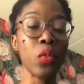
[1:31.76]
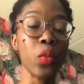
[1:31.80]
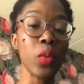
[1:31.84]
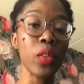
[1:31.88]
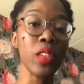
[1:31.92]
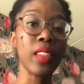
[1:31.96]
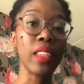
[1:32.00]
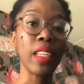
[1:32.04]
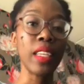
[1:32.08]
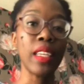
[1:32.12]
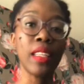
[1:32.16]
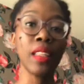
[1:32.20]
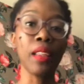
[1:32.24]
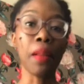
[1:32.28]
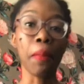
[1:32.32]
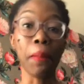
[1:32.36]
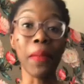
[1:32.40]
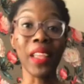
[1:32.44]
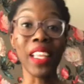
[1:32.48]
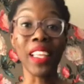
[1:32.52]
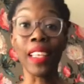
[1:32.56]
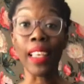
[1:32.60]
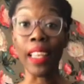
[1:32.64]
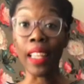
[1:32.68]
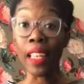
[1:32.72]
in the
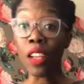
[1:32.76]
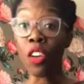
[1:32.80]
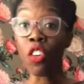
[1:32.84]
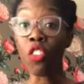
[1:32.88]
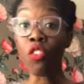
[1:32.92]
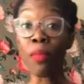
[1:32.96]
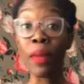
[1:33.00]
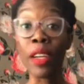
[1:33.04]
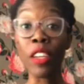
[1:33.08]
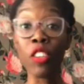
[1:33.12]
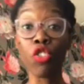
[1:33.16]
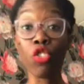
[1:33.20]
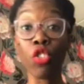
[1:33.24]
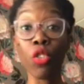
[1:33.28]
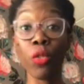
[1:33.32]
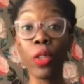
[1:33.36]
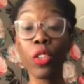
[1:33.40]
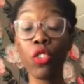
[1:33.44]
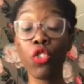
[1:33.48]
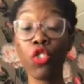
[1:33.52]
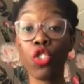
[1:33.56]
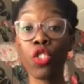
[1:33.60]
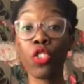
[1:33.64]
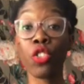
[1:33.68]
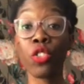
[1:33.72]
beginning of my sewing
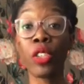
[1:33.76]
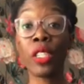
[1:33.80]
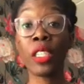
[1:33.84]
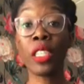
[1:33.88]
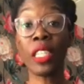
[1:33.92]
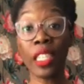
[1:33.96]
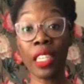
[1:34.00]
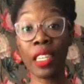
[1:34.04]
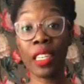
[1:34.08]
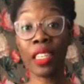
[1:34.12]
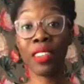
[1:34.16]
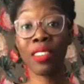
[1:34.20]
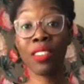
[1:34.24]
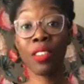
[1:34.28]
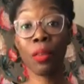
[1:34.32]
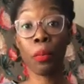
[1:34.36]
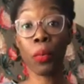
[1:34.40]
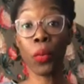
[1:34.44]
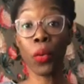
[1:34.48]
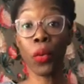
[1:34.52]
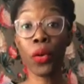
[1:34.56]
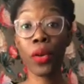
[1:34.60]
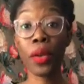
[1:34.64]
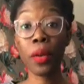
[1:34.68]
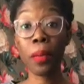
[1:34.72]
journey. It is a
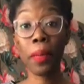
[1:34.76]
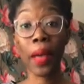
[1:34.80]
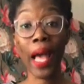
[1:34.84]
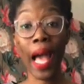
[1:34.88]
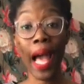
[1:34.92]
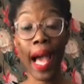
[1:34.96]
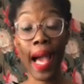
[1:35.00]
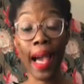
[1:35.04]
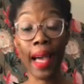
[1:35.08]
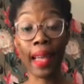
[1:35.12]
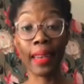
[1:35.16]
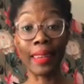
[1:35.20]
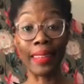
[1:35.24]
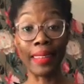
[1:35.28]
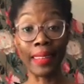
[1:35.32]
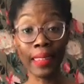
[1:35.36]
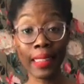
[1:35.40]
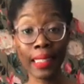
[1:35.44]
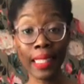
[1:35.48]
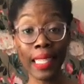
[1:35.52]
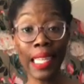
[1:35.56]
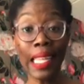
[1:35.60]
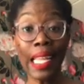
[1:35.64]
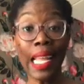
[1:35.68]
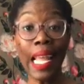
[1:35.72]
Burdastyle pattern,
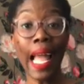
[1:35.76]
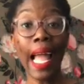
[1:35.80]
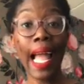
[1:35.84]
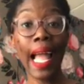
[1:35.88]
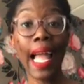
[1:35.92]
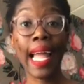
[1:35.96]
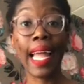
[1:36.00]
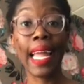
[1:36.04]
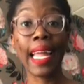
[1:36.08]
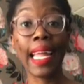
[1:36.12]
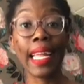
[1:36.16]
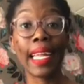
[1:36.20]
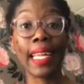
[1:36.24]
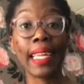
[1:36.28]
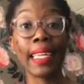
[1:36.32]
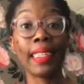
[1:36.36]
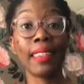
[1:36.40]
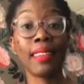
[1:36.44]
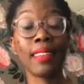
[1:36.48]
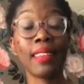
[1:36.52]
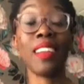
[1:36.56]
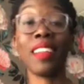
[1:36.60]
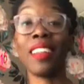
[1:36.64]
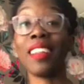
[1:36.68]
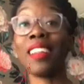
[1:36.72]
and
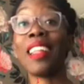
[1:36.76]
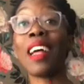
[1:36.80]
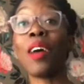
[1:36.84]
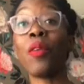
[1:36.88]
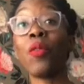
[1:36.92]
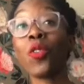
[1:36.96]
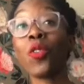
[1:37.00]
that was